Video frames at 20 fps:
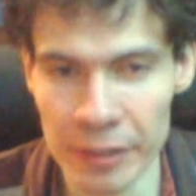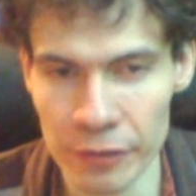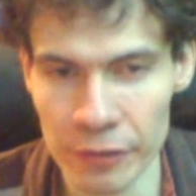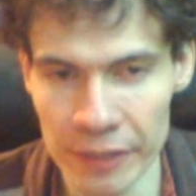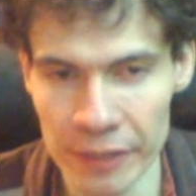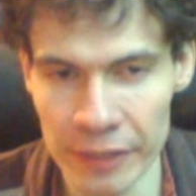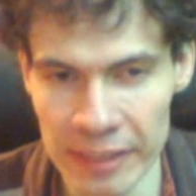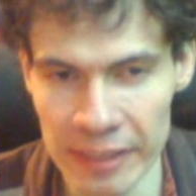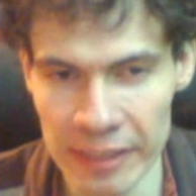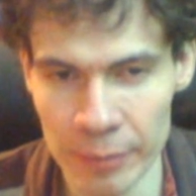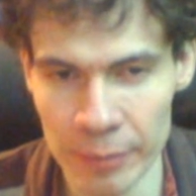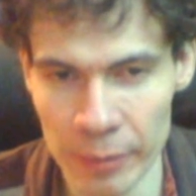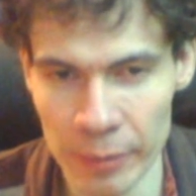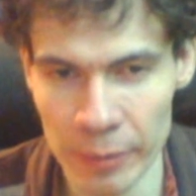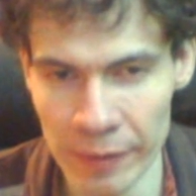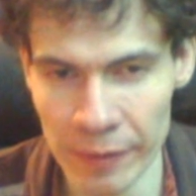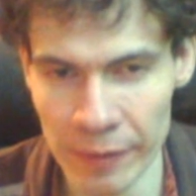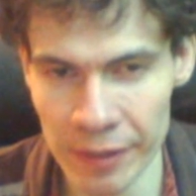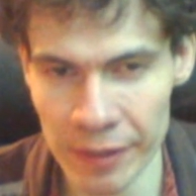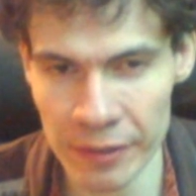for example,
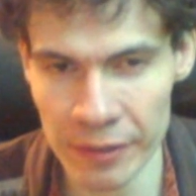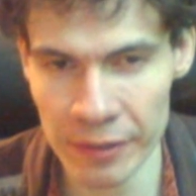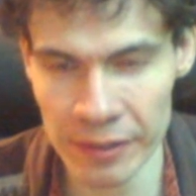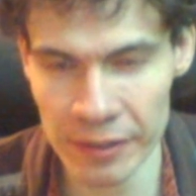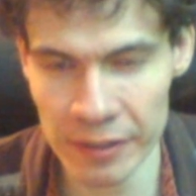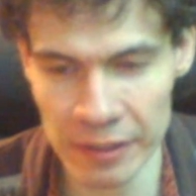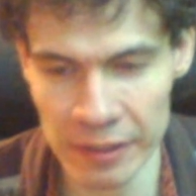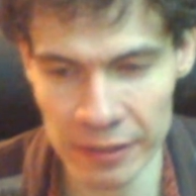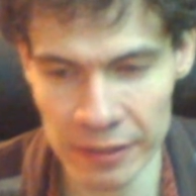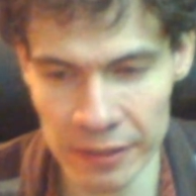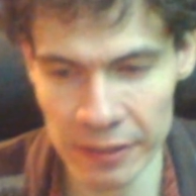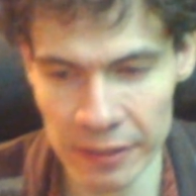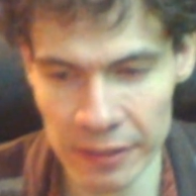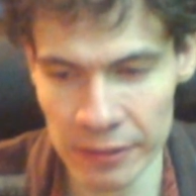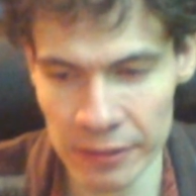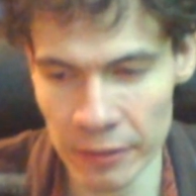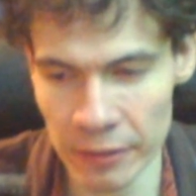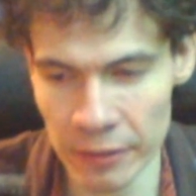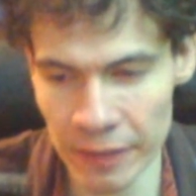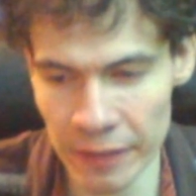maybe there's
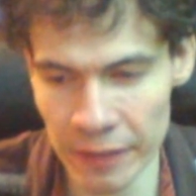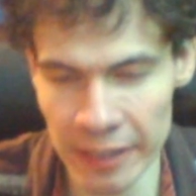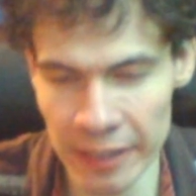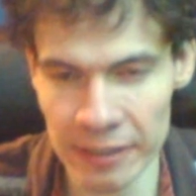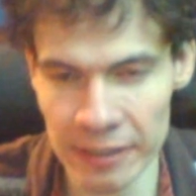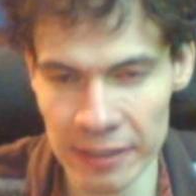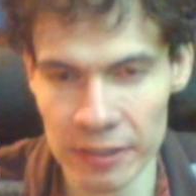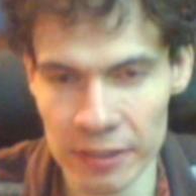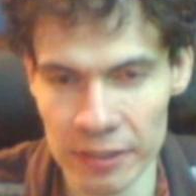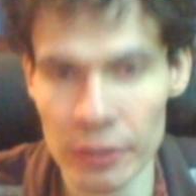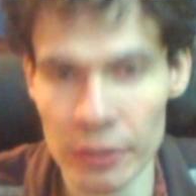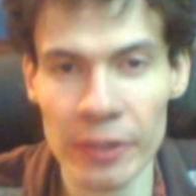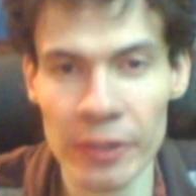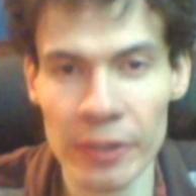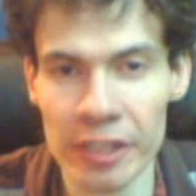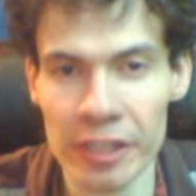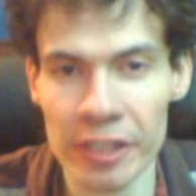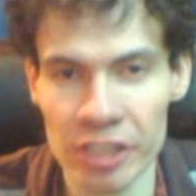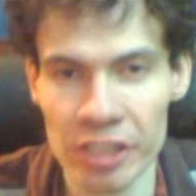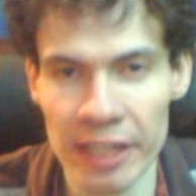this sort of like a
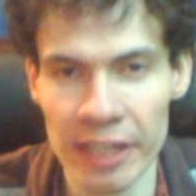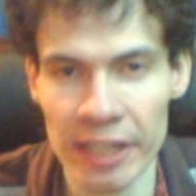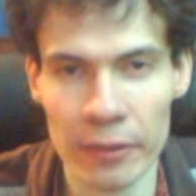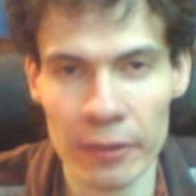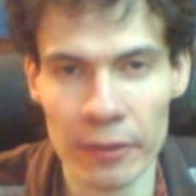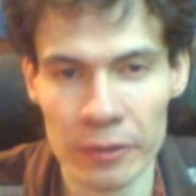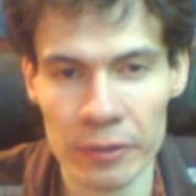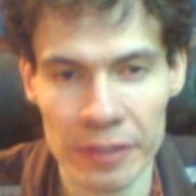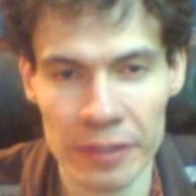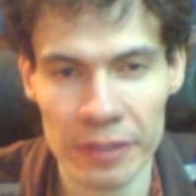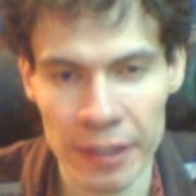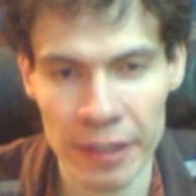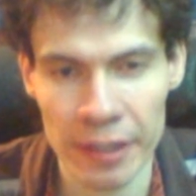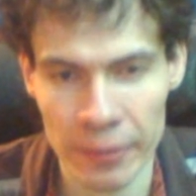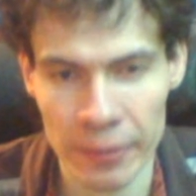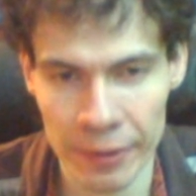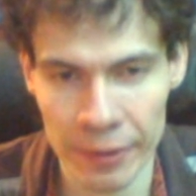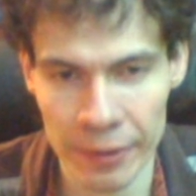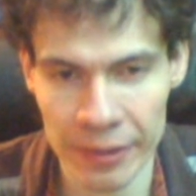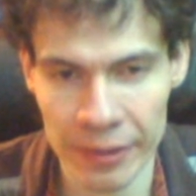storage house
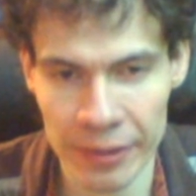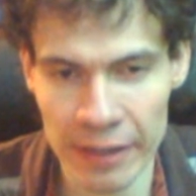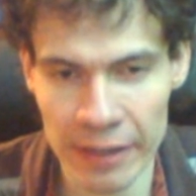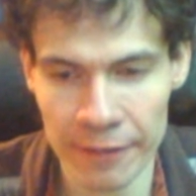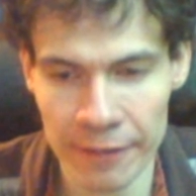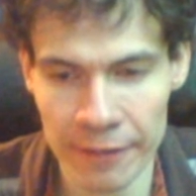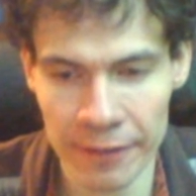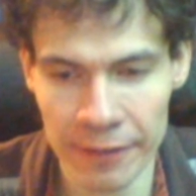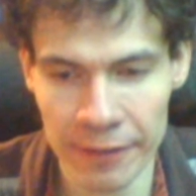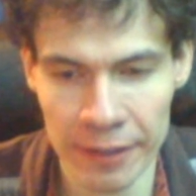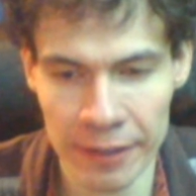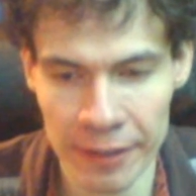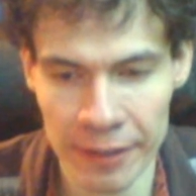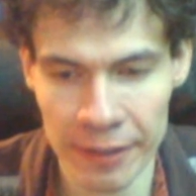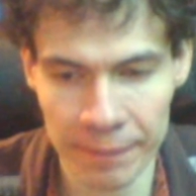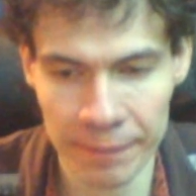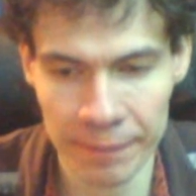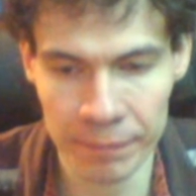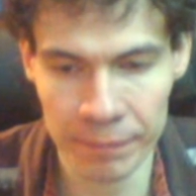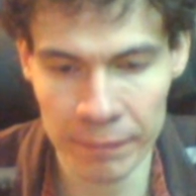where you have
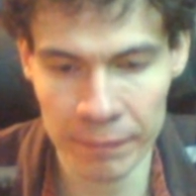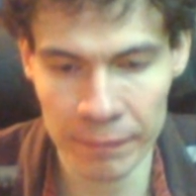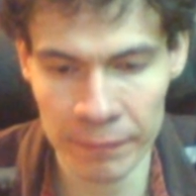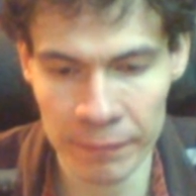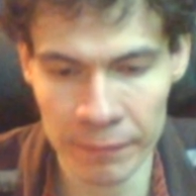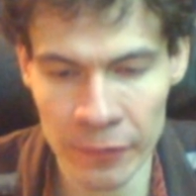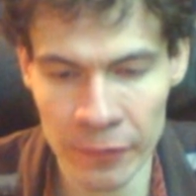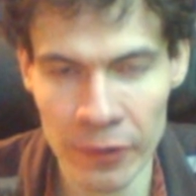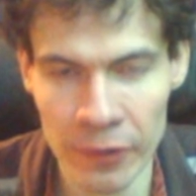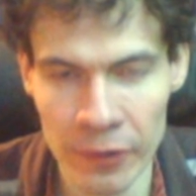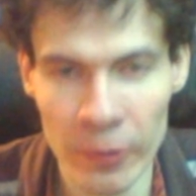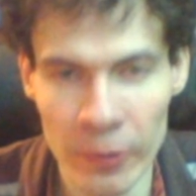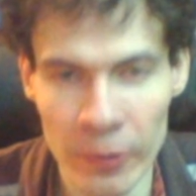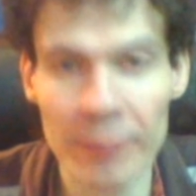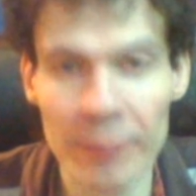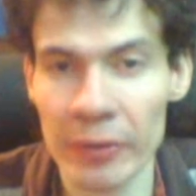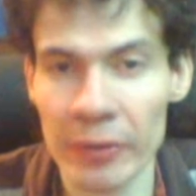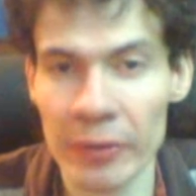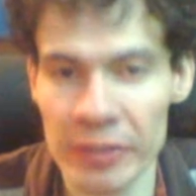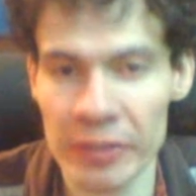more
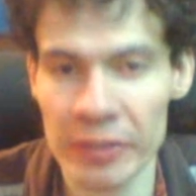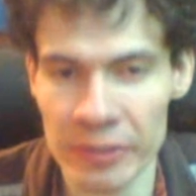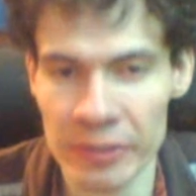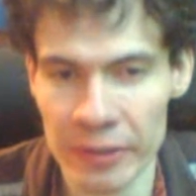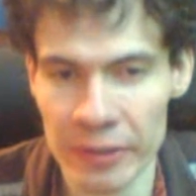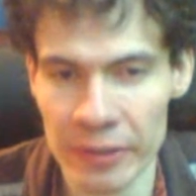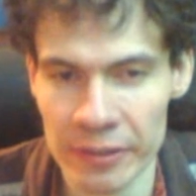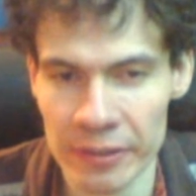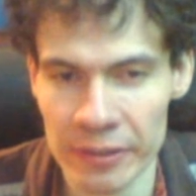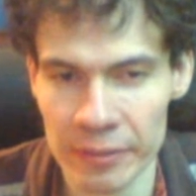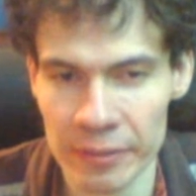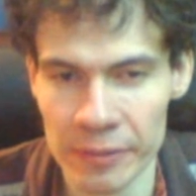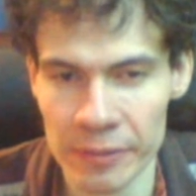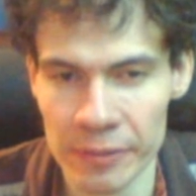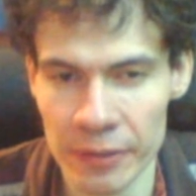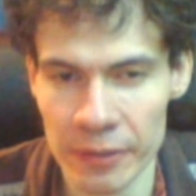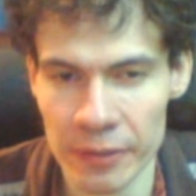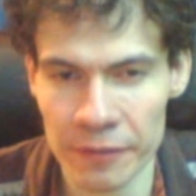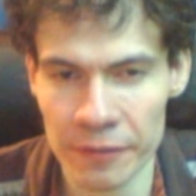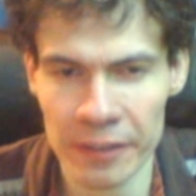weapons or some
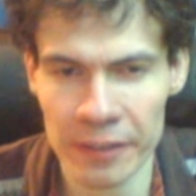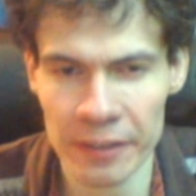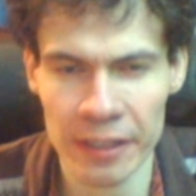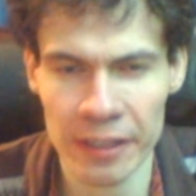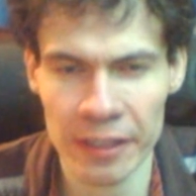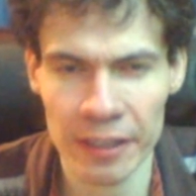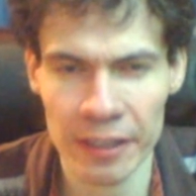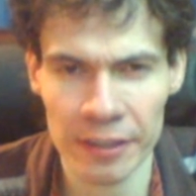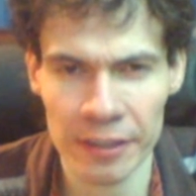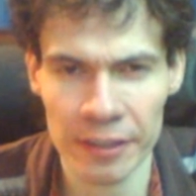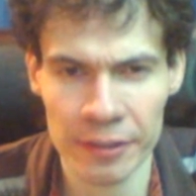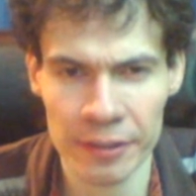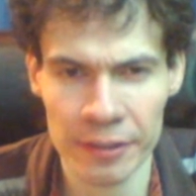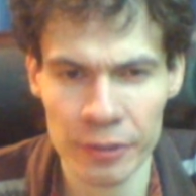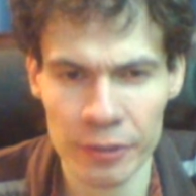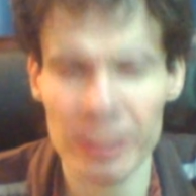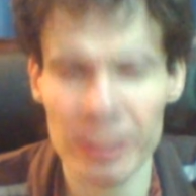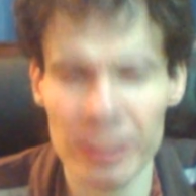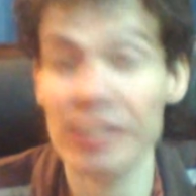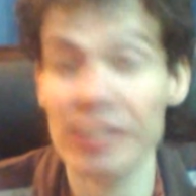sort of
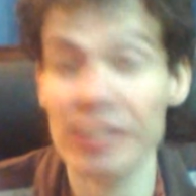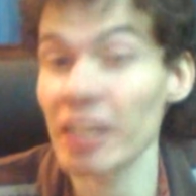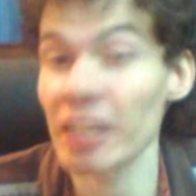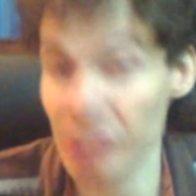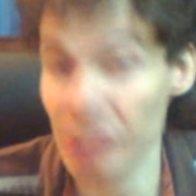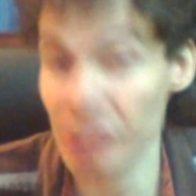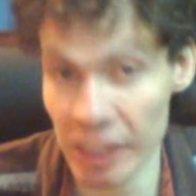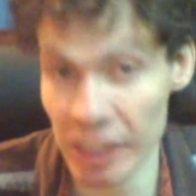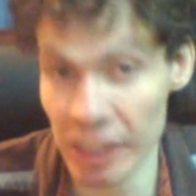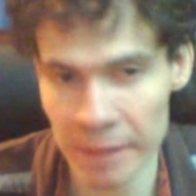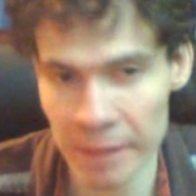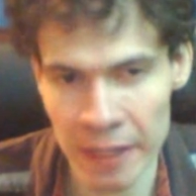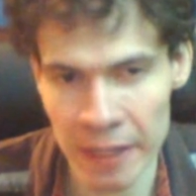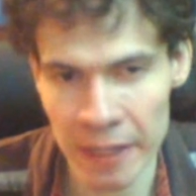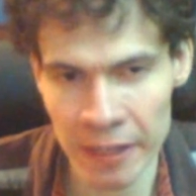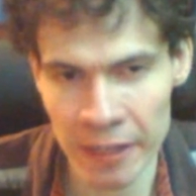new technology,